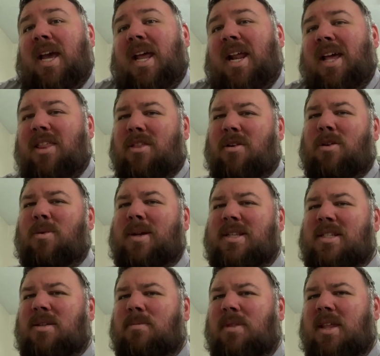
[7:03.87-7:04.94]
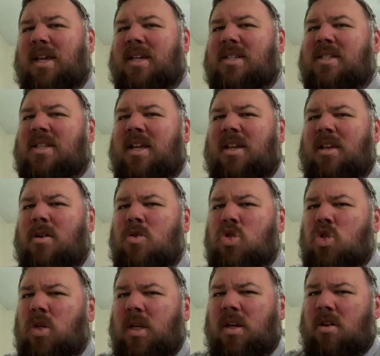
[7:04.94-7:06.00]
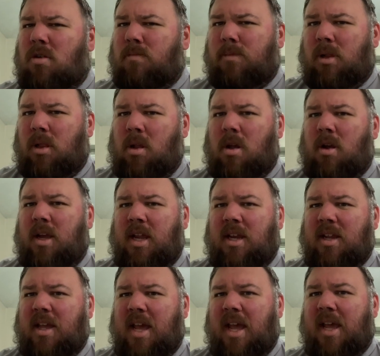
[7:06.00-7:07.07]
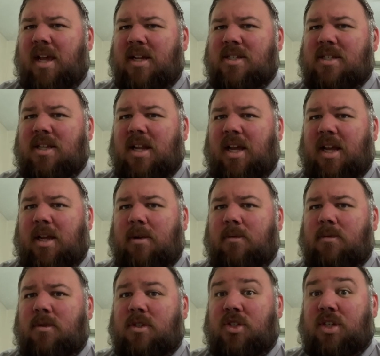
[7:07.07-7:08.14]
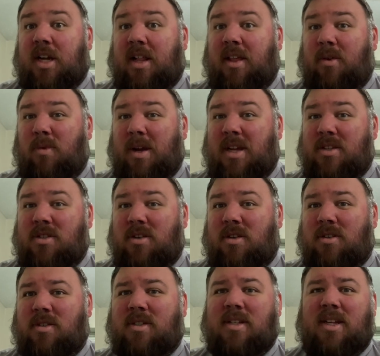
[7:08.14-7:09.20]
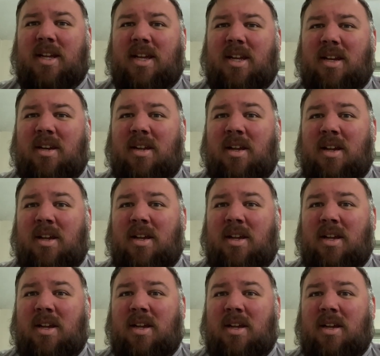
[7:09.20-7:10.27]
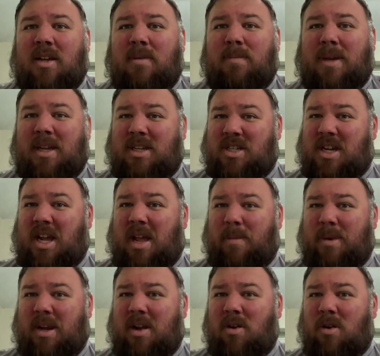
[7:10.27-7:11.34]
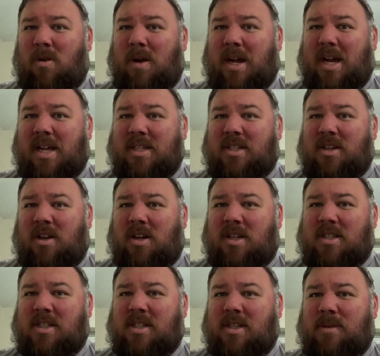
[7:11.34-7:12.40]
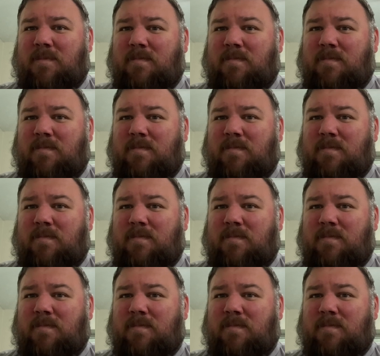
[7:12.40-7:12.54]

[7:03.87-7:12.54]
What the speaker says: and I threw in some things that usually don't belong in cakes, like Jolly Ranchers and peach habanero hot sauce.